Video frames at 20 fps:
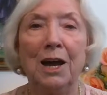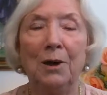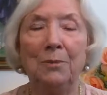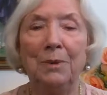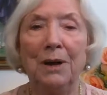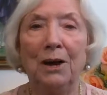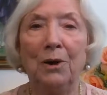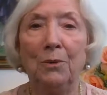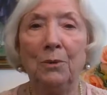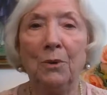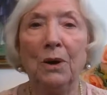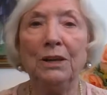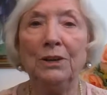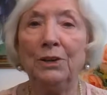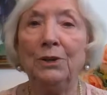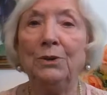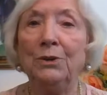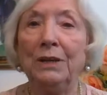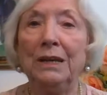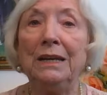about what
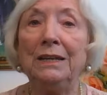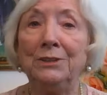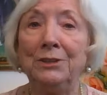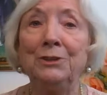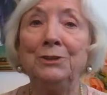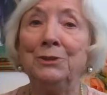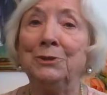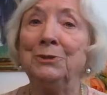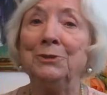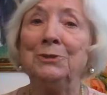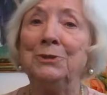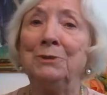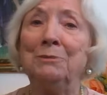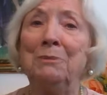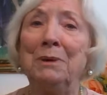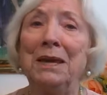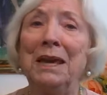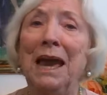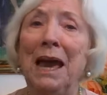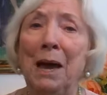you need to do to
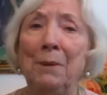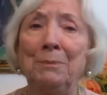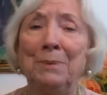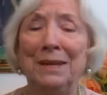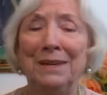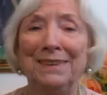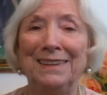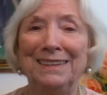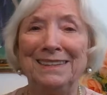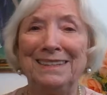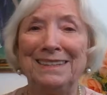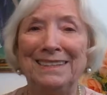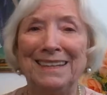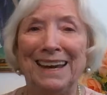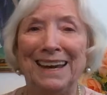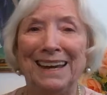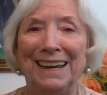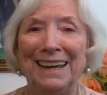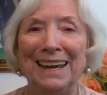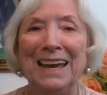be happy this
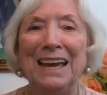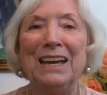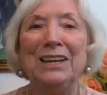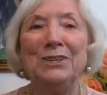day.